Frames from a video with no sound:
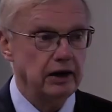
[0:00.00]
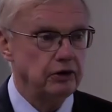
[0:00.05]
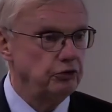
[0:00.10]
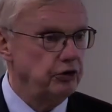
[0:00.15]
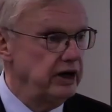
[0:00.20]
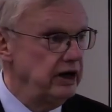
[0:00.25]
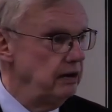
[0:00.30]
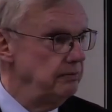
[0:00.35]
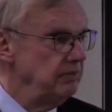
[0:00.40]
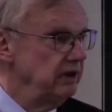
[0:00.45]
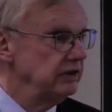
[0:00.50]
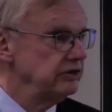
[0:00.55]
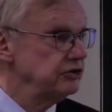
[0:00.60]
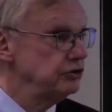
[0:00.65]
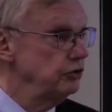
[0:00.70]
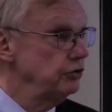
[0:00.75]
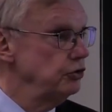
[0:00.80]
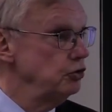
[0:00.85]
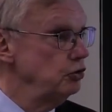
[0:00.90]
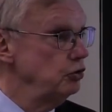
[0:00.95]
agreements.
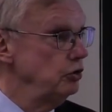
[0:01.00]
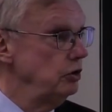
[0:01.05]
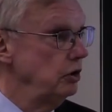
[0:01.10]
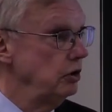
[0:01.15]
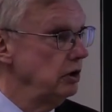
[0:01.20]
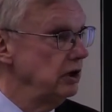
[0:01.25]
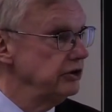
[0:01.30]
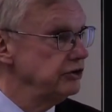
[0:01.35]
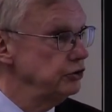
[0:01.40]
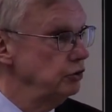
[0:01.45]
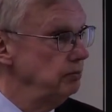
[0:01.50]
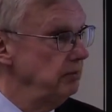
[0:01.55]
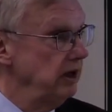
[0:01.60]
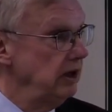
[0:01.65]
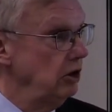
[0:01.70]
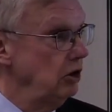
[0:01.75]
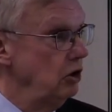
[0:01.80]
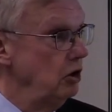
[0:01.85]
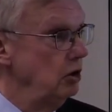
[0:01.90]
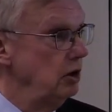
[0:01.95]
The Union, as you
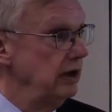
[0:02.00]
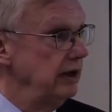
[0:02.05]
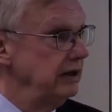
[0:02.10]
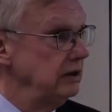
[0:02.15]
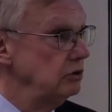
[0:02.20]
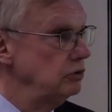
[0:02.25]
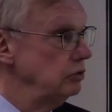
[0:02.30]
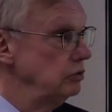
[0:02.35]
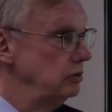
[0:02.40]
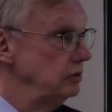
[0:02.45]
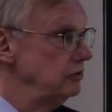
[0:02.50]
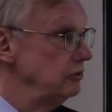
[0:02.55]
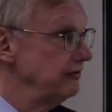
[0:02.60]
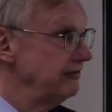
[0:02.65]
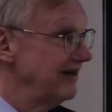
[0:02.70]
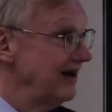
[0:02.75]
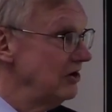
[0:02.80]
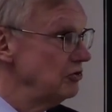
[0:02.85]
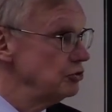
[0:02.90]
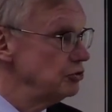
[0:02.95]
may know, entered into
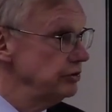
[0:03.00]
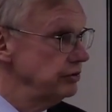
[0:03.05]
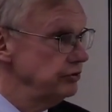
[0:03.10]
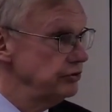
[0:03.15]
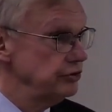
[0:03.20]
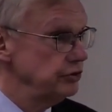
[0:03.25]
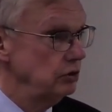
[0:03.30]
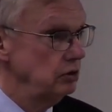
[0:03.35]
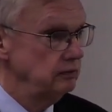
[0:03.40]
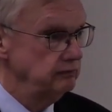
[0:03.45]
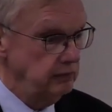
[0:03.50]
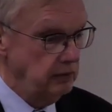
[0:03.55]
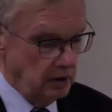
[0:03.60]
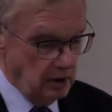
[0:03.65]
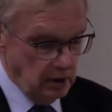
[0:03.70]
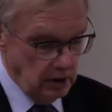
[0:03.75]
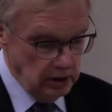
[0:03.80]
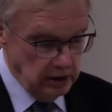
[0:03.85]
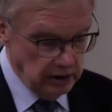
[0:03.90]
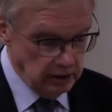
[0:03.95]
thousands of
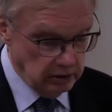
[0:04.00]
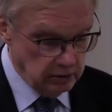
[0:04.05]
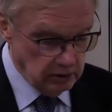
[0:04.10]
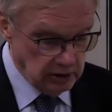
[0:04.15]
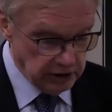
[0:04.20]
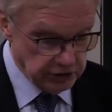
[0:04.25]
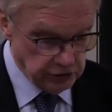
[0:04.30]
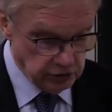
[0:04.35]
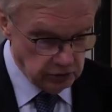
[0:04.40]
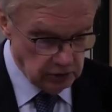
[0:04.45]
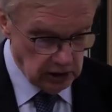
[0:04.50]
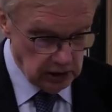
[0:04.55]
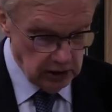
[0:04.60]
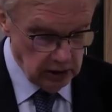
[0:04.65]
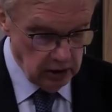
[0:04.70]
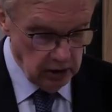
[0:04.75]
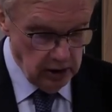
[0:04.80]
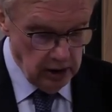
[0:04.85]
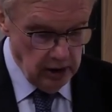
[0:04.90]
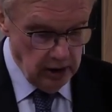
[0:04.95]

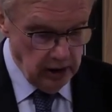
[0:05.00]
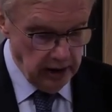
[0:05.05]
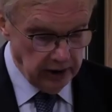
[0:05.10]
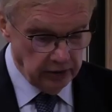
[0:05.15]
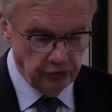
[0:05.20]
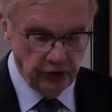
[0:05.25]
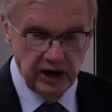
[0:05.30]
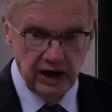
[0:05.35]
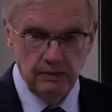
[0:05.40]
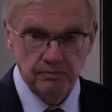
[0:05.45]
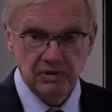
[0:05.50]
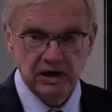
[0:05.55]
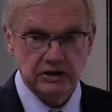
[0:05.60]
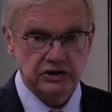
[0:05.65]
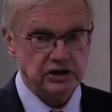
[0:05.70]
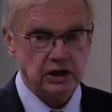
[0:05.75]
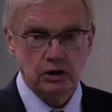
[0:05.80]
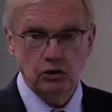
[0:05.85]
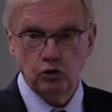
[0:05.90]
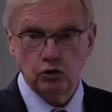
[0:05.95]
international
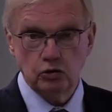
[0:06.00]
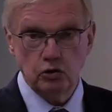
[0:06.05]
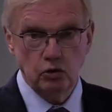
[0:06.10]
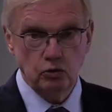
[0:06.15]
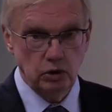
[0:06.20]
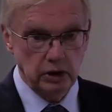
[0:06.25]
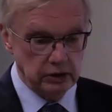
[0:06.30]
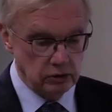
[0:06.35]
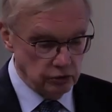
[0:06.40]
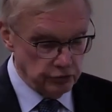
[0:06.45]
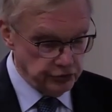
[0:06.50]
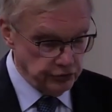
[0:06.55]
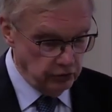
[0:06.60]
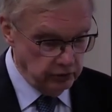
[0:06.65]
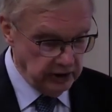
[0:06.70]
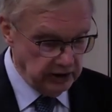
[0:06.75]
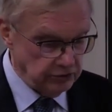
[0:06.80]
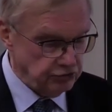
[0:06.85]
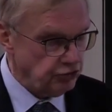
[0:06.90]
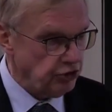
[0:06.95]
agreements, and not only
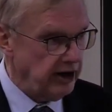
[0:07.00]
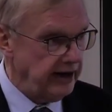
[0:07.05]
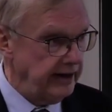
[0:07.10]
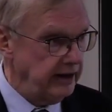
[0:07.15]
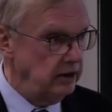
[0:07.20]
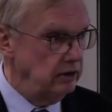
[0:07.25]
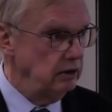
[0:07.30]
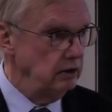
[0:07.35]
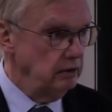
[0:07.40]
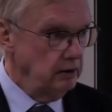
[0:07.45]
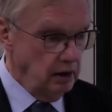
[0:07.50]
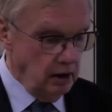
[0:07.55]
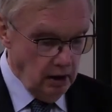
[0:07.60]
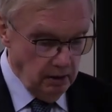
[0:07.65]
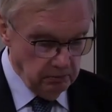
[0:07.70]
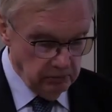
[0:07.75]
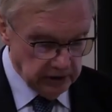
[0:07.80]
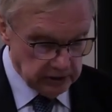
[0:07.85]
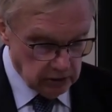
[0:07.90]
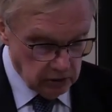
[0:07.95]
concerning trade,
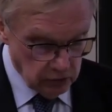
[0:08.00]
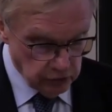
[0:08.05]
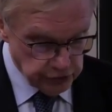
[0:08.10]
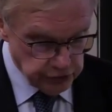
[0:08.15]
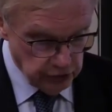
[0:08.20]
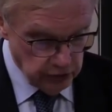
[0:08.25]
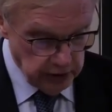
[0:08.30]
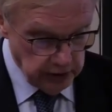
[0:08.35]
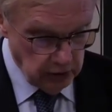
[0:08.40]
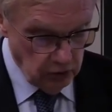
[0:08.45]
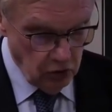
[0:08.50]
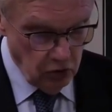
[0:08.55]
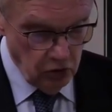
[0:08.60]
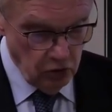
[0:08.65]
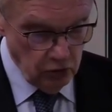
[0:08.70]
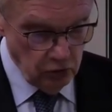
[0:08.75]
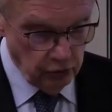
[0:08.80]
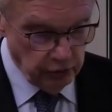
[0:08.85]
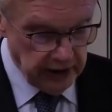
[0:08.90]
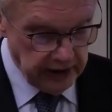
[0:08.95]
but concerning a
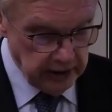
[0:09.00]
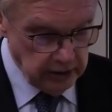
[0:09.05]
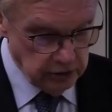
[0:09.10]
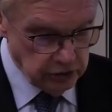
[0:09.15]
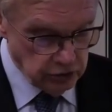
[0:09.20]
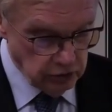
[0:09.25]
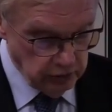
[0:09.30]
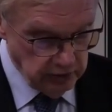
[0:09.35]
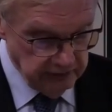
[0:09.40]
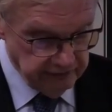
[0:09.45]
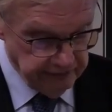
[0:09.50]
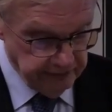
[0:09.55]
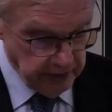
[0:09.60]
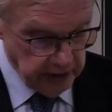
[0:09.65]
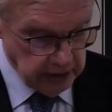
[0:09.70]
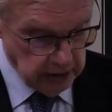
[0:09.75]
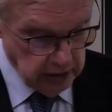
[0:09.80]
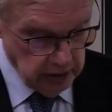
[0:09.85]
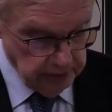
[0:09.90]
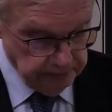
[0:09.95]
whole range of
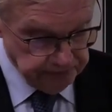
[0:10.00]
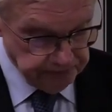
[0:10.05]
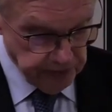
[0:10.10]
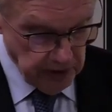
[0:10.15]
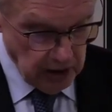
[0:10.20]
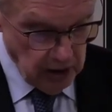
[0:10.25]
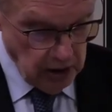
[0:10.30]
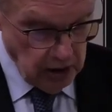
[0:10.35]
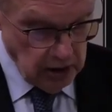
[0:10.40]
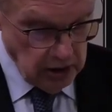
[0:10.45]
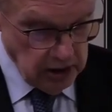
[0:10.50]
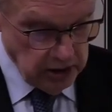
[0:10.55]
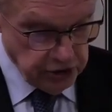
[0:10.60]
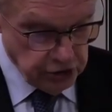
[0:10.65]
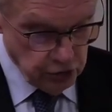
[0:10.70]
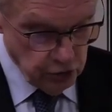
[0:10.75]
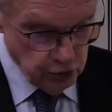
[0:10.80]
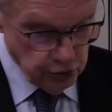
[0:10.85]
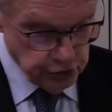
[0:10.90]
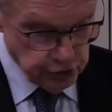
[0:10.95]
different
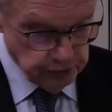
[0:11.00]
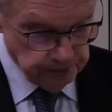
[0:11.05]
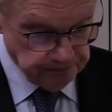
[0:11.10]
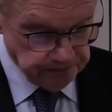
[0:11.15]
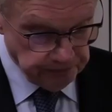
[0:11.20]
issues.